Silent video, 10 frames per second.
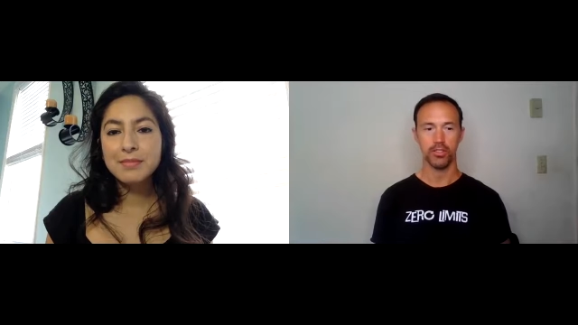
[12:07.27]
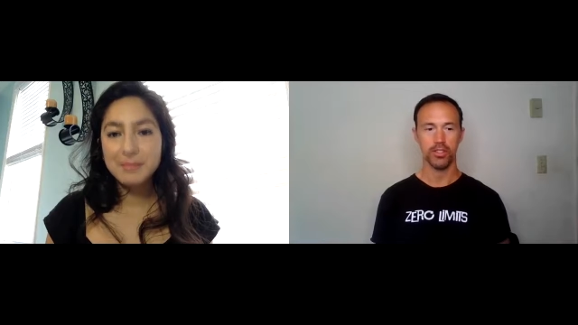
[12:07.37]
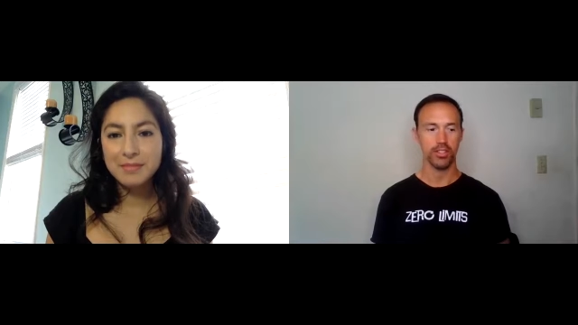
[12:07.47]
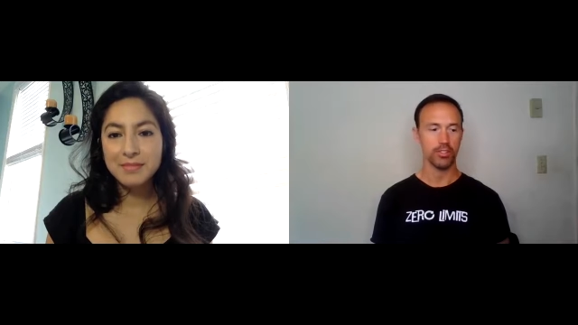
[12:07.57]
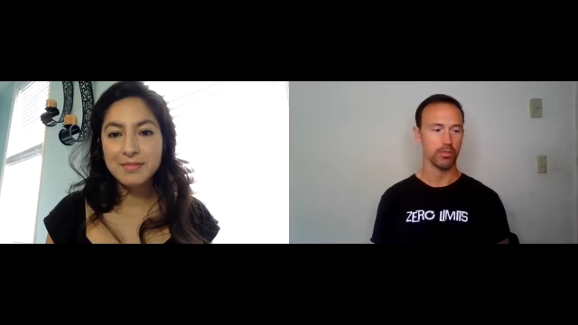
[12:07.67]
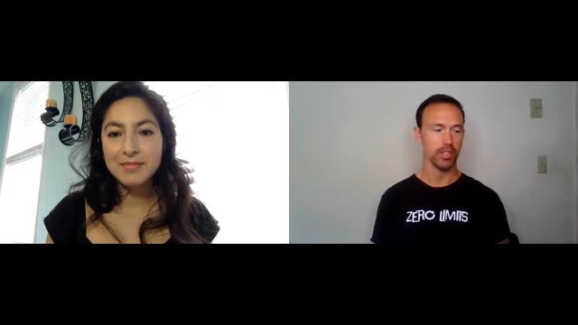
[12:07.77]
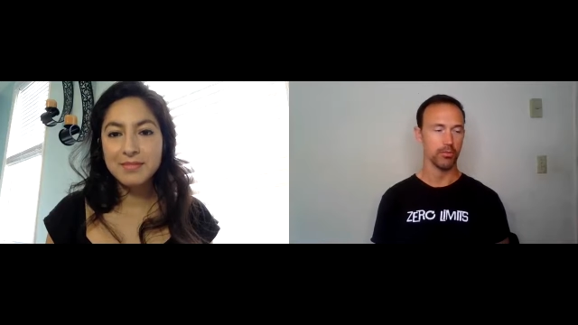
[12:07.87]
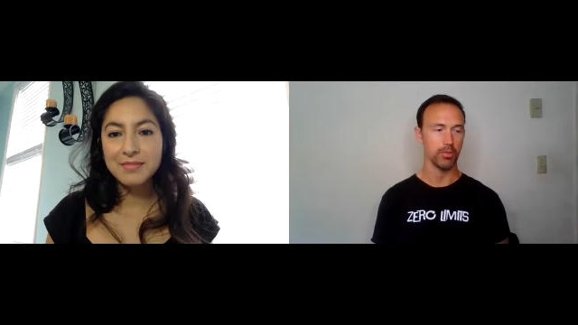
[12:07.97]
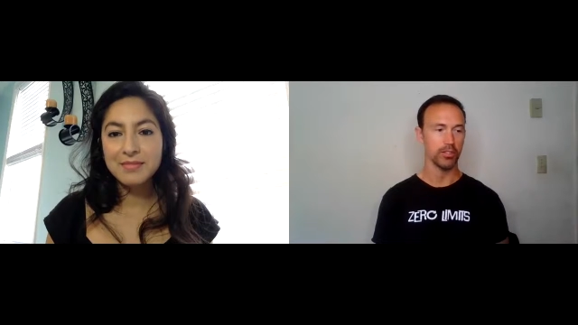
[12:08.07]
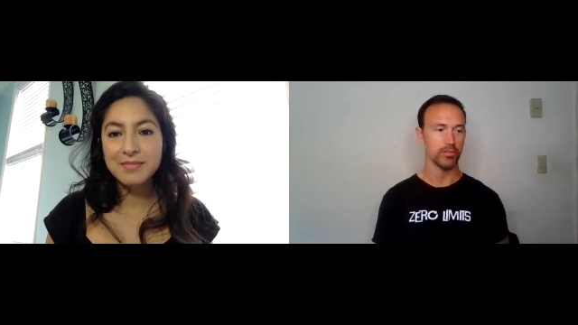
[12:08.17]
Speaker 1: thing to read,
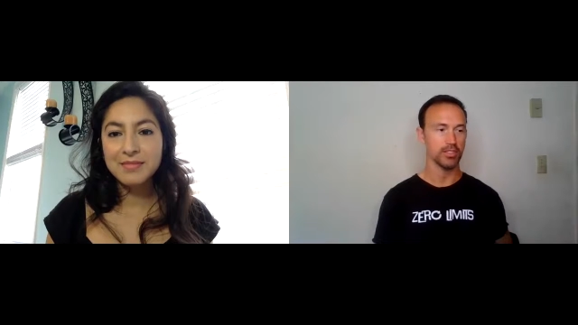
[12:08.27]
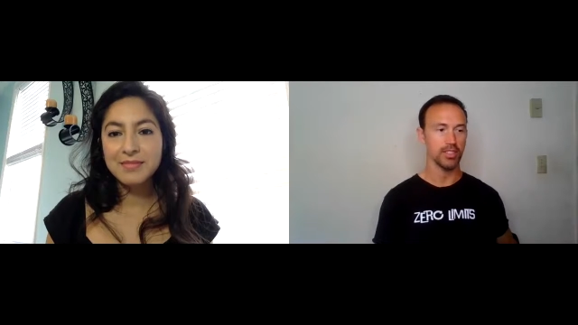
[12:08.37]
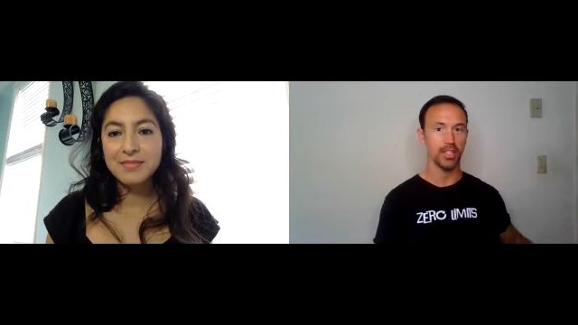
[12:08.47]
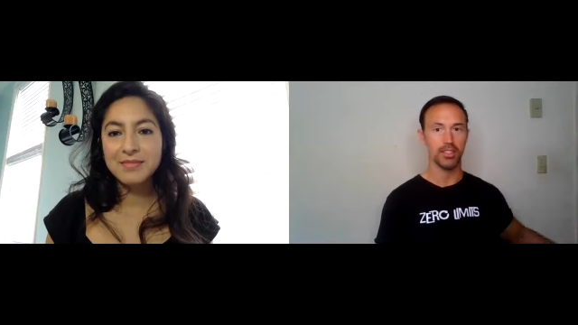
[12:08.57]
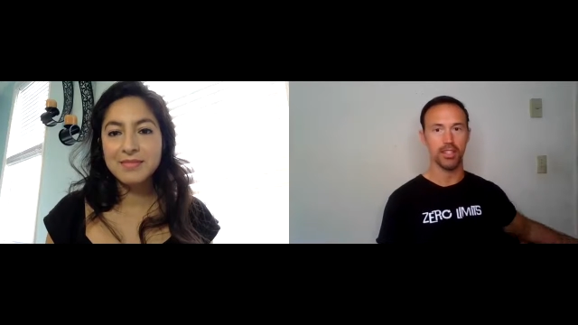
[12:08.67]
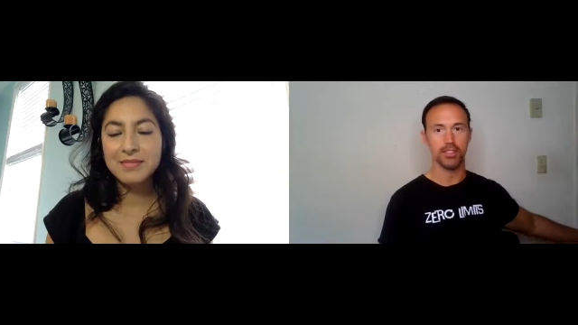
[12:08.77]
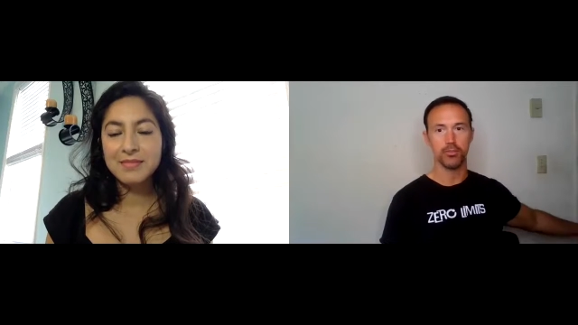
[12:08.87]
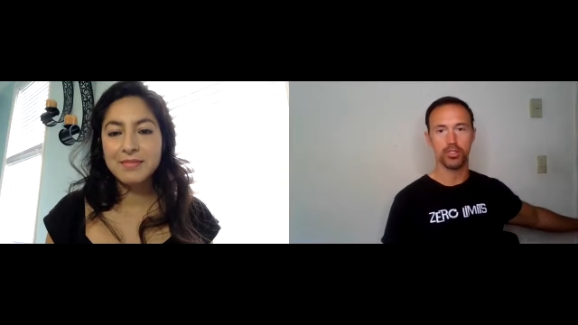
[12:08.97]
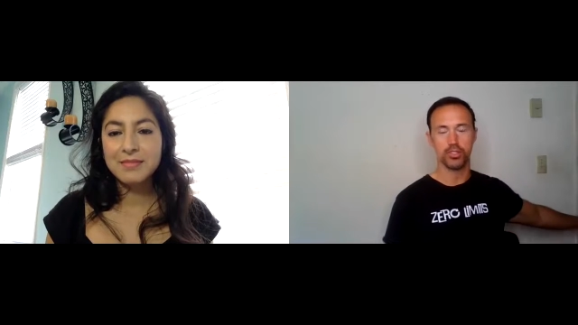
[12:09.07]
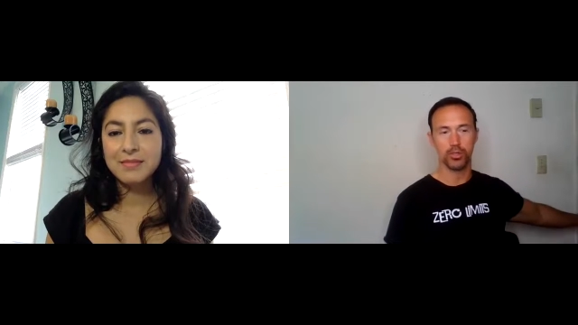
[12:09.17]
where it was saying that the
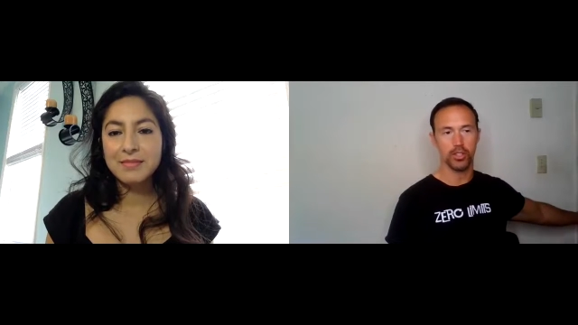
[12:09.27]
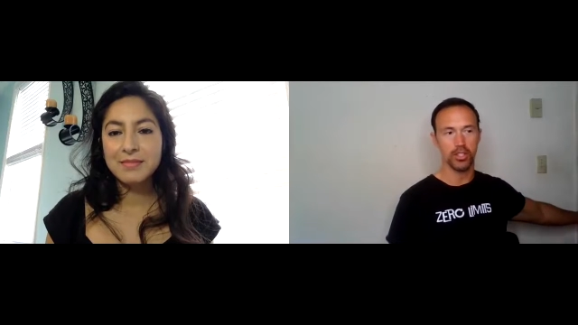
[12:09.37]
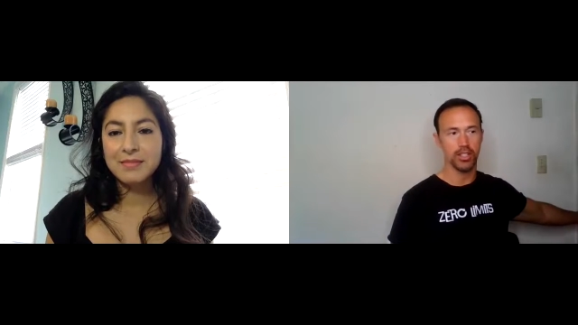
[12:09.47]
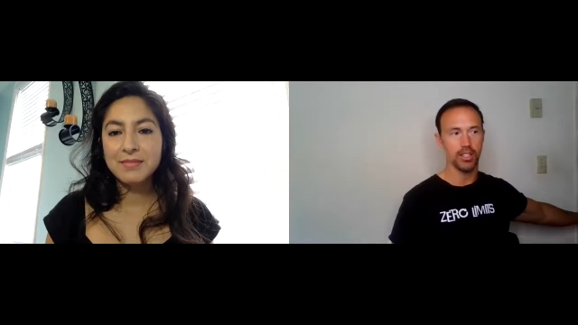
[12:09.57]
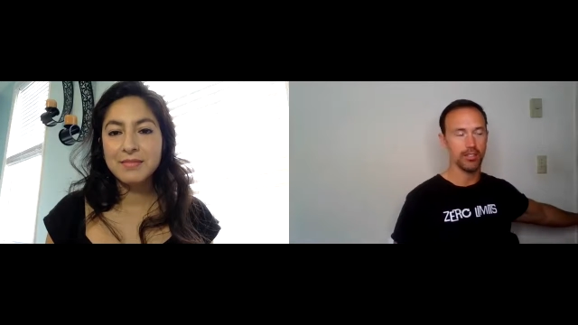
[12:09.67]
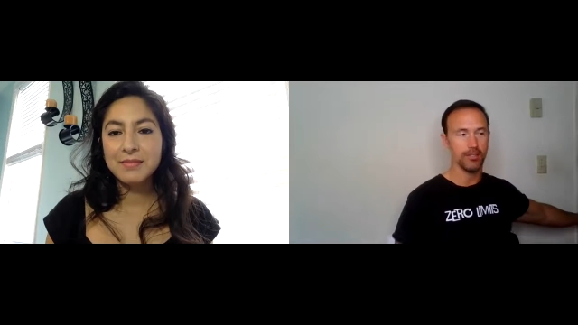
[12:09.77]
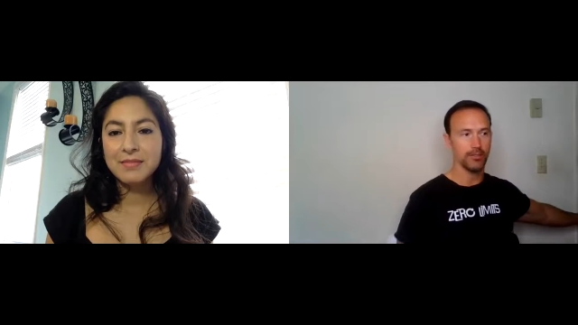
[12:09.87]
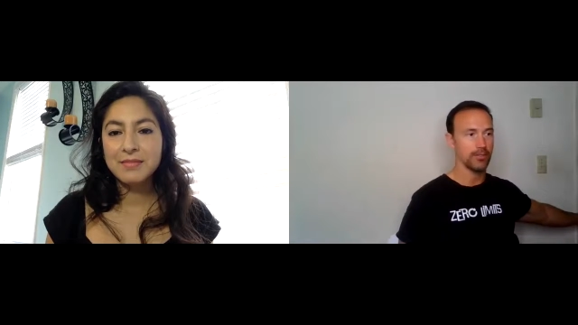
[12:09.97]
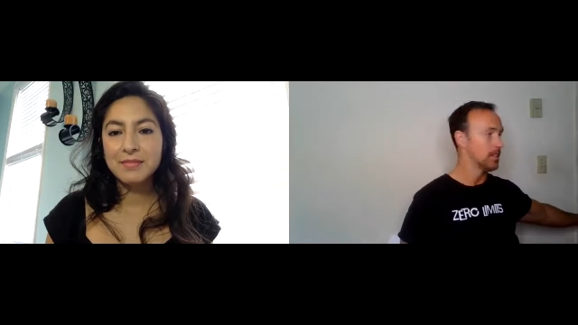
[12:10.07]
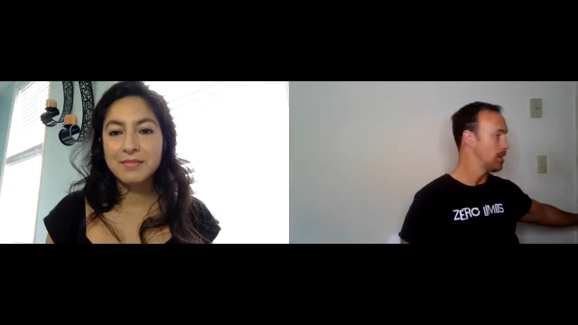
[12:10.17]
majority of
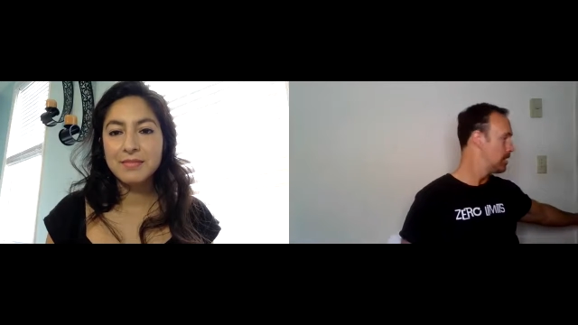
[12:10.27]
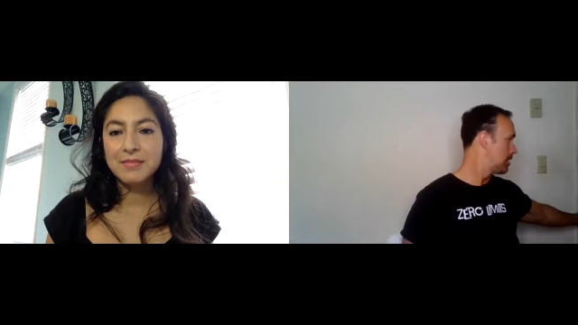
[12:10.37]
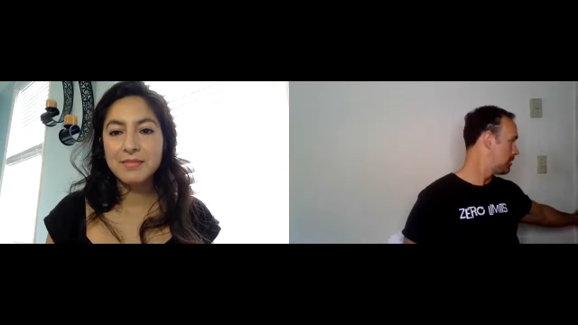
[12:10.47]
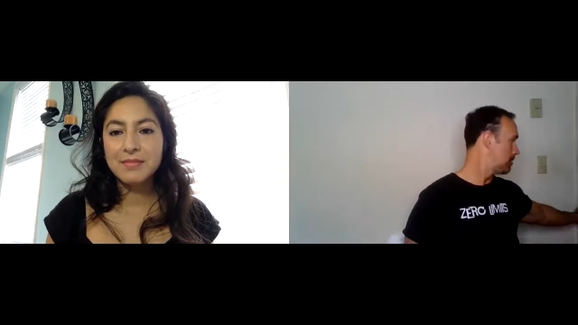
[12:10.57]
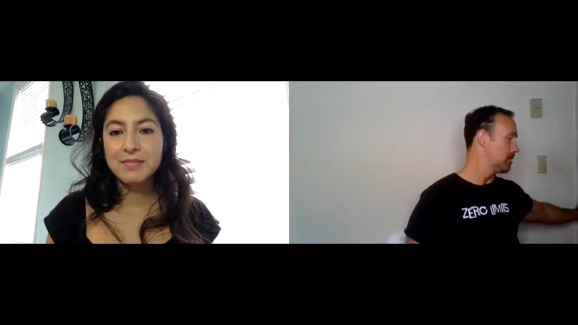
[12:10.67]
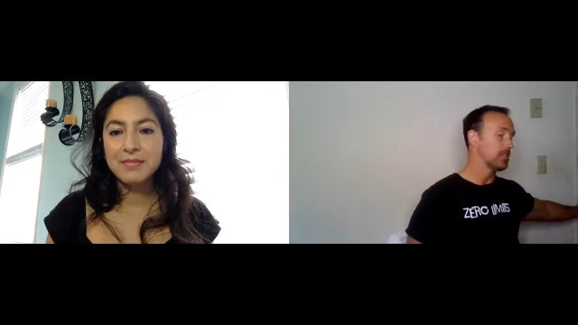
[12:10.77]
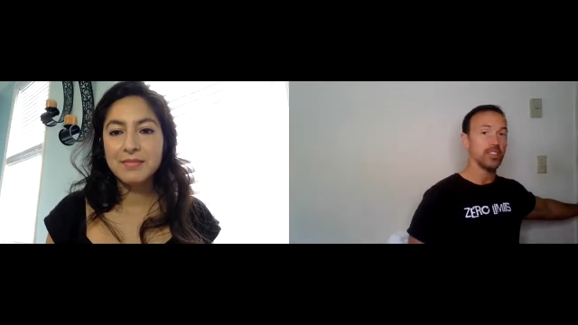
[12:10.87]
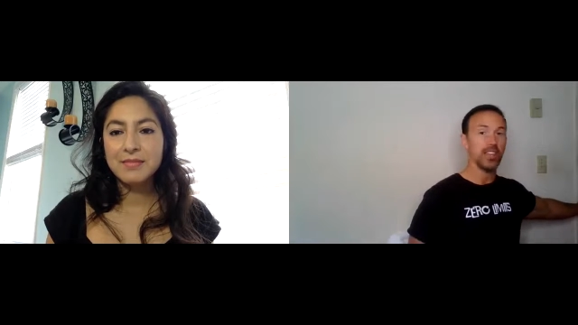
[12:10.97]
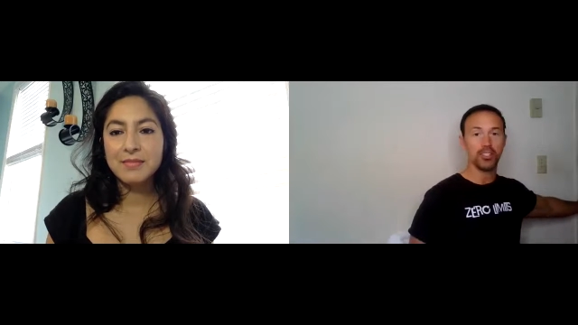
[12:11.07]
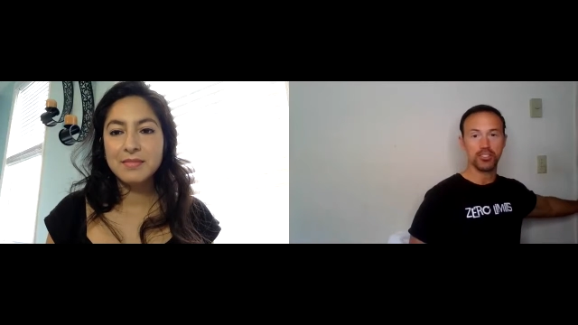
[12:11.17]

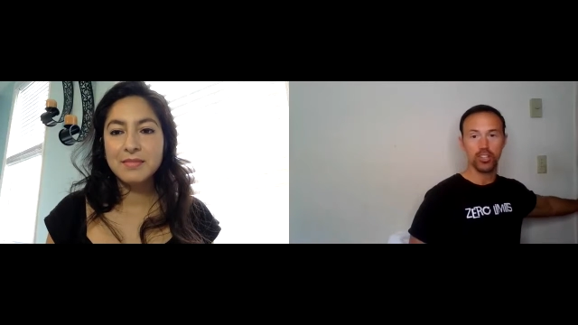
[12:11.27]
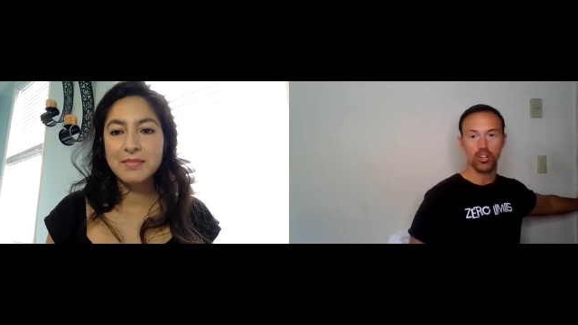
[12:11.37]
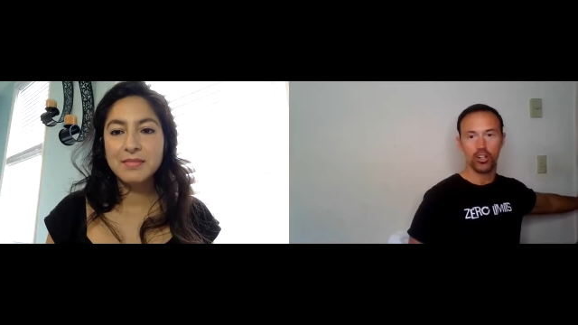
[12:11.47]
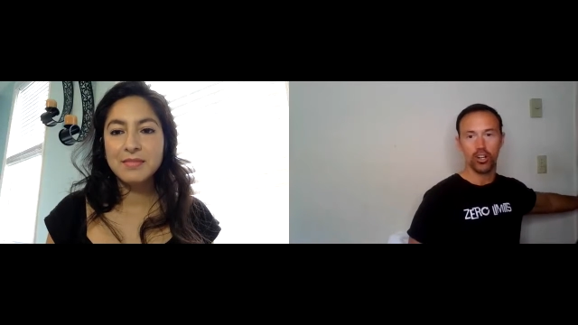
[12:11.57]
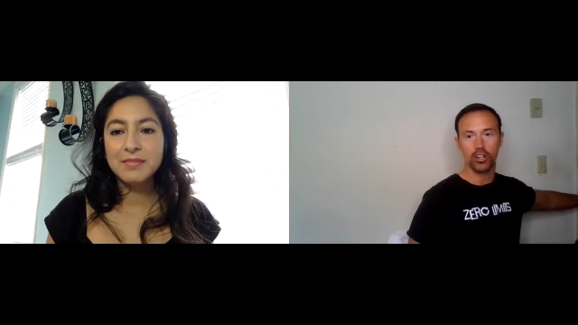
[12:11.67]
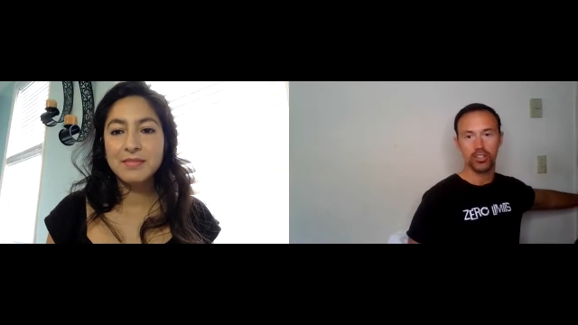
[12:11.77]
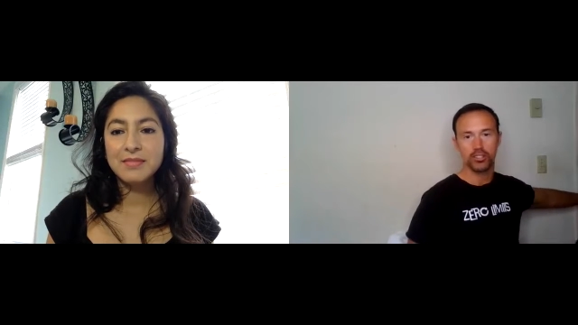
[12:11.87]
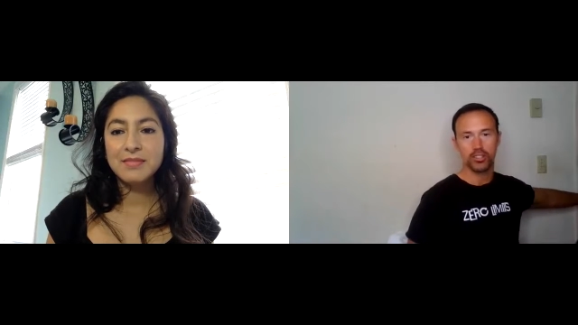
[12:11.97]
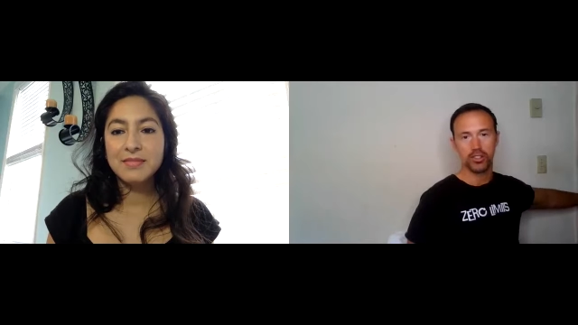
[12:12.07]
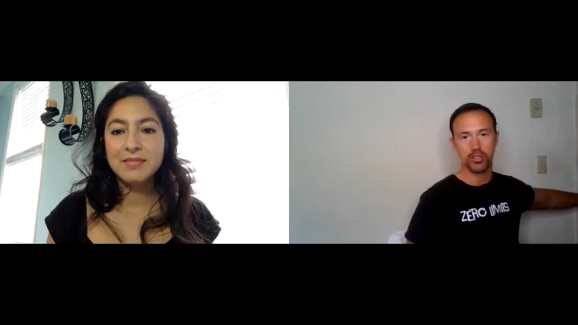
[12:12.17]
$50,000 cars